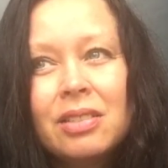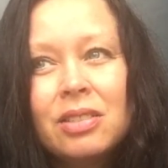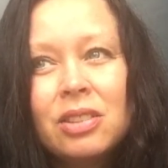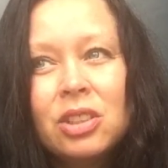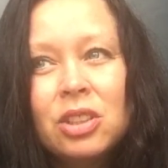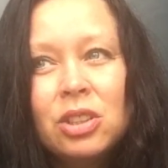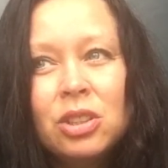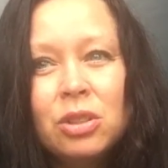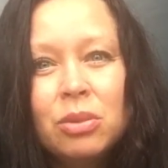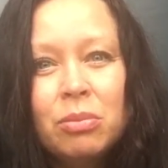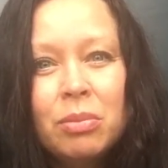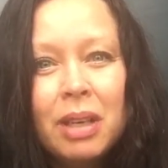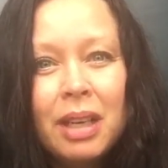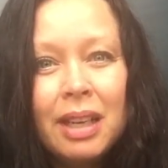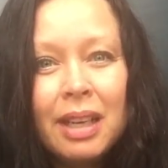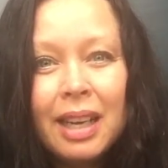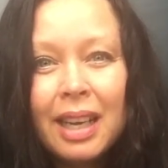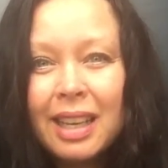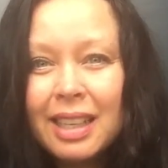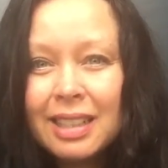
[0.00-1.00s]

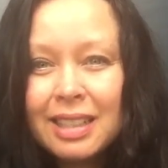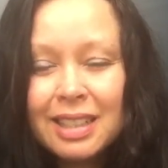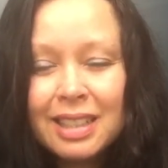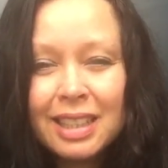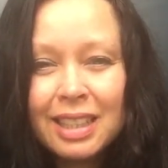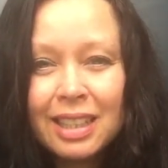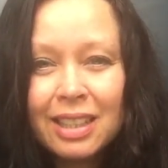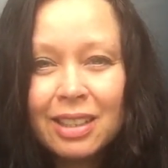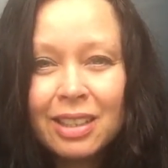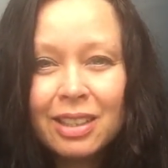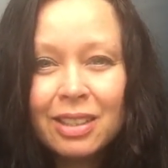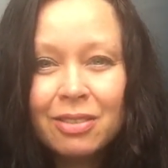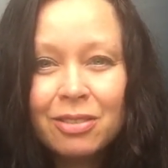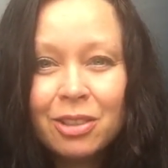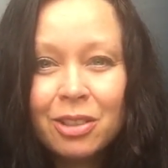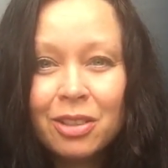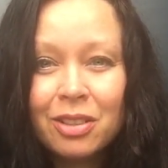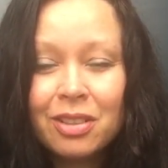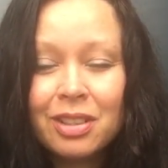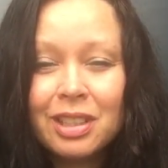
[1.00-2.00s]
humiliating
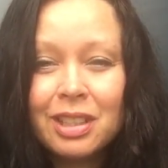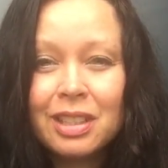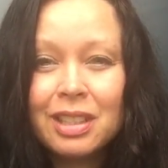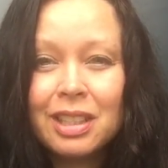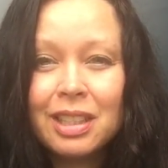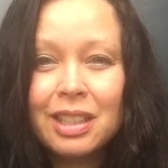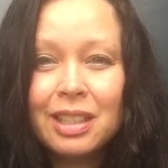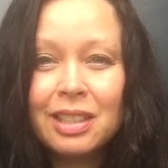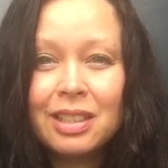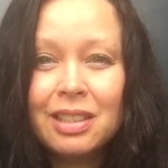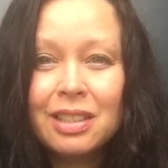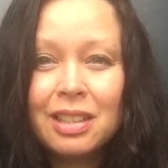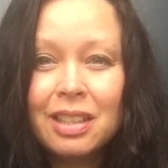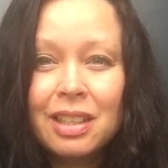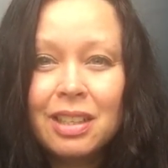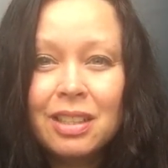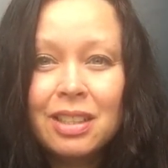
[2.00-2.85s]
for Christians.